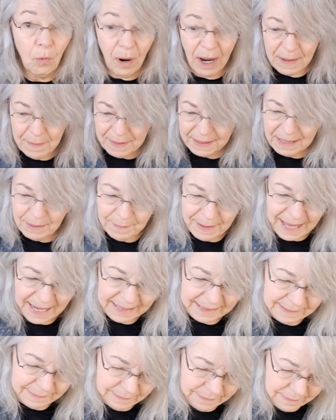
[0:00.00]
wiping it back.
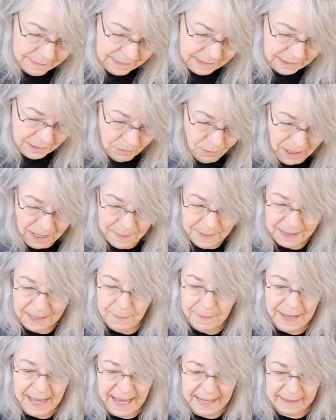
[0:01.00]
Wiping
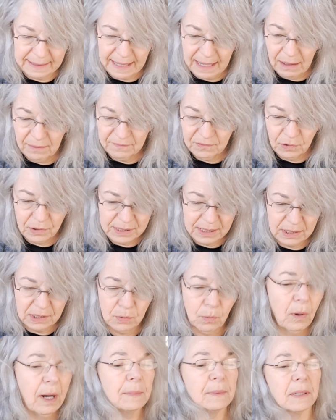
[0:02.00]
it back now. Of course, I
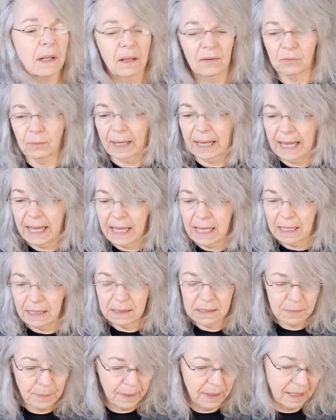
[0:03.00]
just wiped it all over my
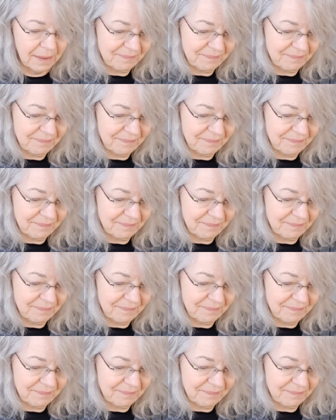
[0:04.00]
hands,